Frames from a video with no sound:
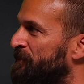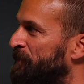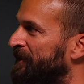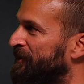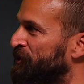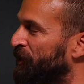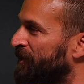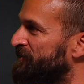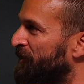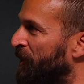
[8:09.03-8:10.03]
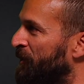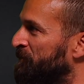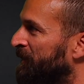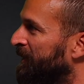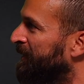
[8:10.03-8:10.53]
to beat the Sharks at
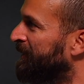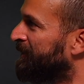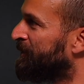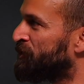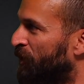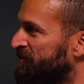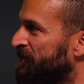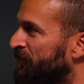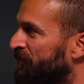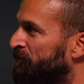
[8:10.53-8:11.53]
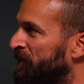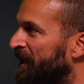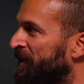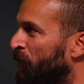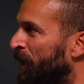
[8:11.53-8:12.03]
home. The Sharks have been
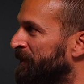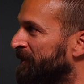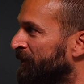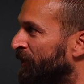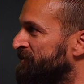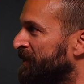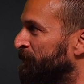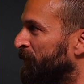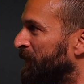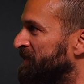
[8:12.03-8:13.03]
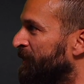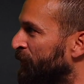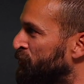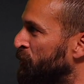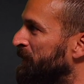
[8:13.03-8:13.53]
underwhelming in the last couple of weeks. They've
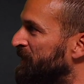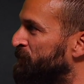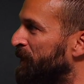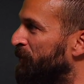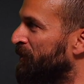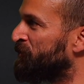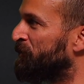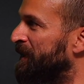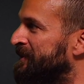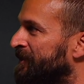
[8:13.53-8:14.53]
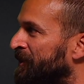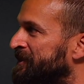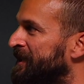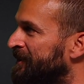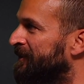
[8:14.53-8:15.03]
got too many Springboks for me to
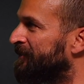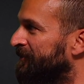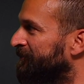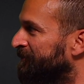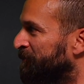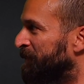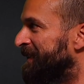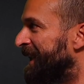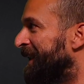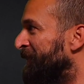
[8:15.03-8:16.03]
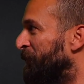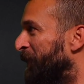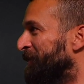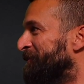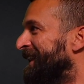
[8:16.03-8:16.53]
continue to be that
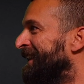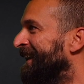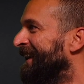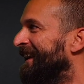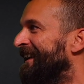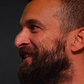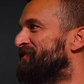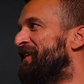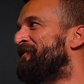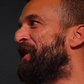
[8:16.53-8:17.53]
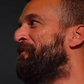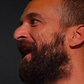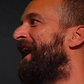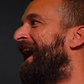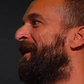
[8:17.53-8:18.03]
underwhelming. So even though
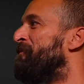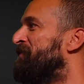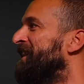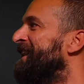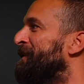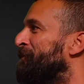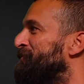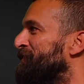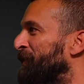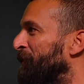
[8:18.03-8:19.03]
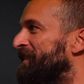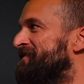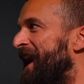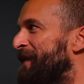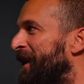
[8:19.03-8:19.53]
I'm thinking the Bulls are going to win this game,